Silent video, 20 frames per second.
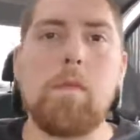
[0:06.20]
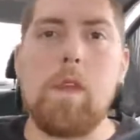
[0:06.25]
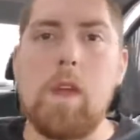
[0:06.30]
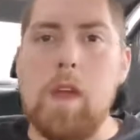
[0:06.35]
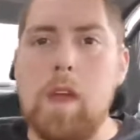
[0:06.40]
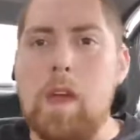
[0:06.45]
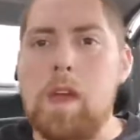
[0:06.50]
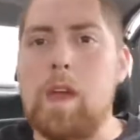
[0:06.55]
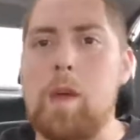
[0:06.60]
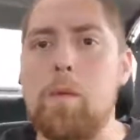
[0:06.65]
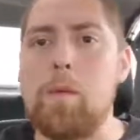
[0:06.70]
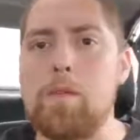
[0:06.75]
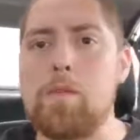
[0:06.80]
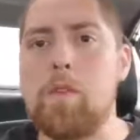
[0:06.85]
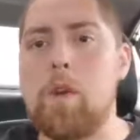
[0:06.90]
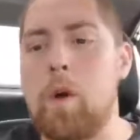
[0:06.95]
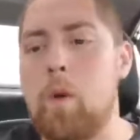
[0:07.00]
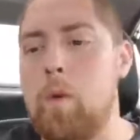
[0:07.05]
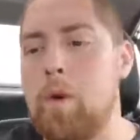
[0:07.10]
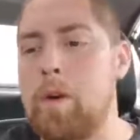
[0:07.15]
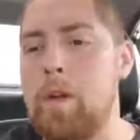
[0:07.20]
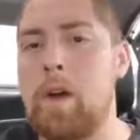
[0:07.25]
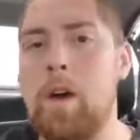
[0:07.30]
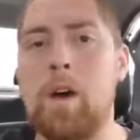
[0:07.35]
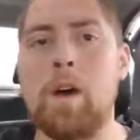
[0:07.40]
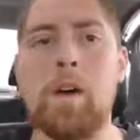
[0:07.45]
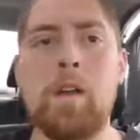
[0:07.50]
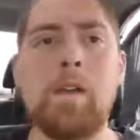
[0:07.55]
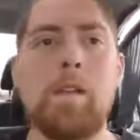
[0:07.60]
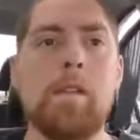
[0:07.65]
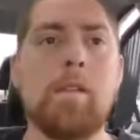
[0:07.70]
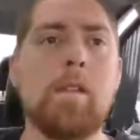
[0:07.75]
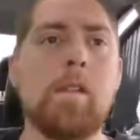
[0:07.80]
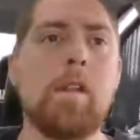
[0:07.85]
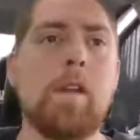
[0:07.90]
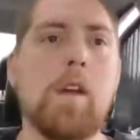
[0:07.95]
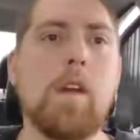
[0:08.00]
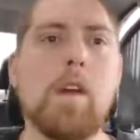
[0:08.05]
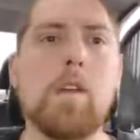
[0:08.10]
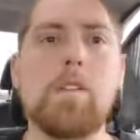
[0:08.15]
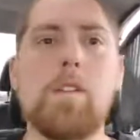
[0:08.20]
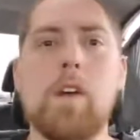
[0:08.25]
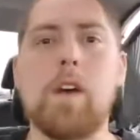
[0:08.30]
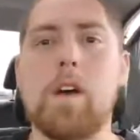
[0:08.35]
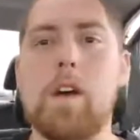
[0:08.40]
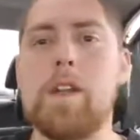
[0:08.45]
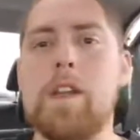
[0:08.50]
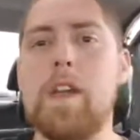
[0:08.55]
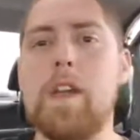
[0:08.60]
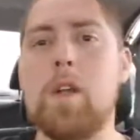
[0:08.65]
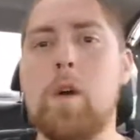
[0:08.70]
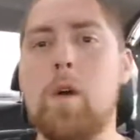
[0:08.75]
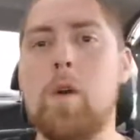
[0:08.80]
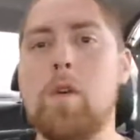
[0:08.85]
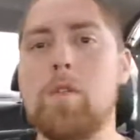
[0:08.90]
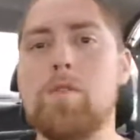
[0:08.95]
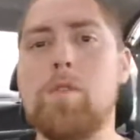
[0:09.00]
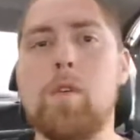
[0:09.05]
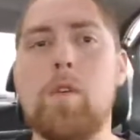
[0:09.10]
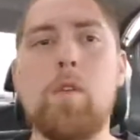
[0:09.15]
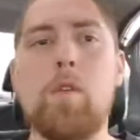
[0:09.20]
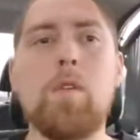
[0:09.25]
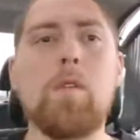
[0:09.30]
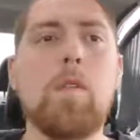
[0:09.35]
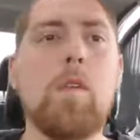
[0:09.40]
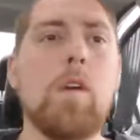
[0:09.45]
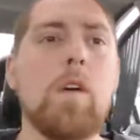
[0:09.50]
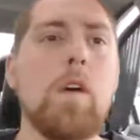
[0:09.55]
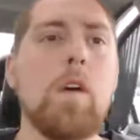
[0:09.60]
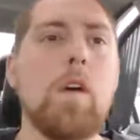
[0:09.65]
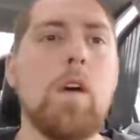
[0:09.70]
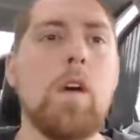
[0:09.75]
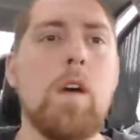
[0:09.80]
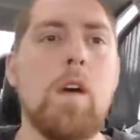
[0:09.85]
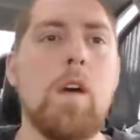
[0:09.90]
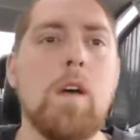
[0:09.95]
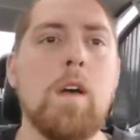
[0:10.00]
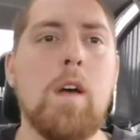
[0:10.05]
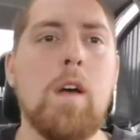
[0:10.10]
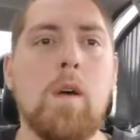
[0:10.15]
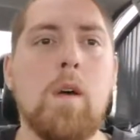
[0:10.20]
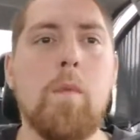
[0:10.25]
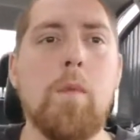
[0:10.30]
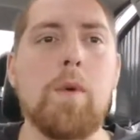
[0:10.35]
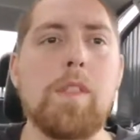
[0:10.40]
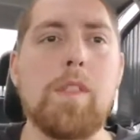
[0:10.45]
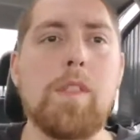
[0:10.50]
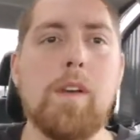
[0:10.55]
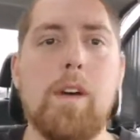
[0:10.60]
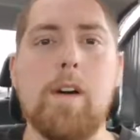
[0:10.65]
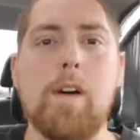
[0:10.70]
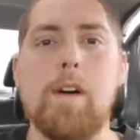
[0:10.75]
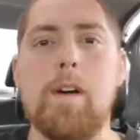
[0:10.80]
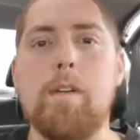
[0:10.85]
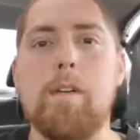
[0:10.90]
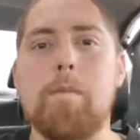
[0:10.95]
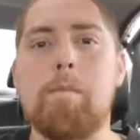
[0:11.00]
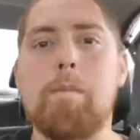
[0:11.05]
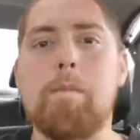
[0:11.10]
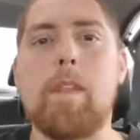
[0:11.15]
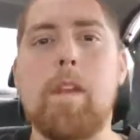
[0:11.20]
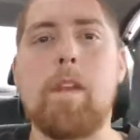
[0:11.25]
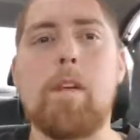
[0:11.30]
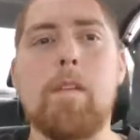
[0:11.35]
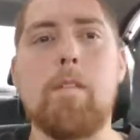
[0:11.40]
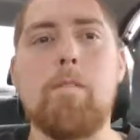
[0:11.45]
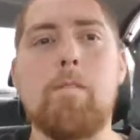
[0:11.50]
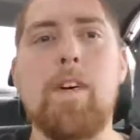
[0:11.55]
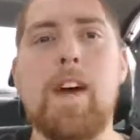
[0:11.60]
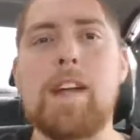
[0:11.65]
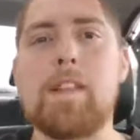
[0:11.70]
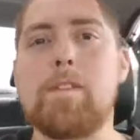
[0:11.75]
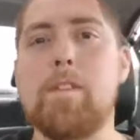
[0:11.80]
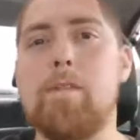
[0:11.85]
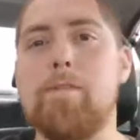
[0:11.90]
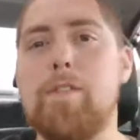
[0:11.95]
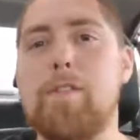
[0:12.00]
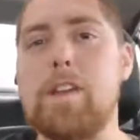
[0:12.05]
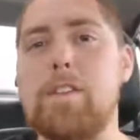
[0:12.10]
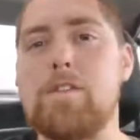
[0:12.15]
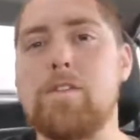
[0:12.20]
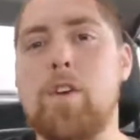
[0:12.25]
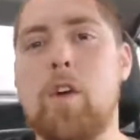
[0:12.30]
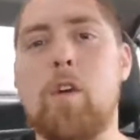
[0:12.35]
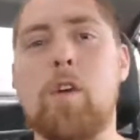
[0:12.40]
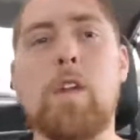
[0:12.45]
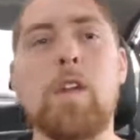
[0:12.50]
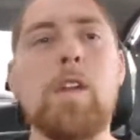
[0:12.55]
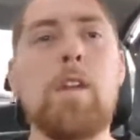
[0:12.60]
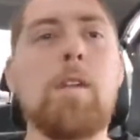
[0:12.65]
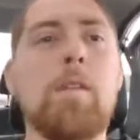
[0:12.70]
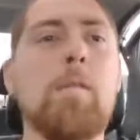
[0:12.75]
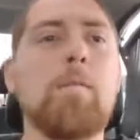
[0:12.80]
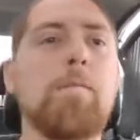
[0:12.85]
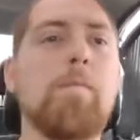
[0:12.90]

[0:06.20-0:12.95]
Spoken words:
Hey, what's going on? It's Keto also with the Fat to Fit journey.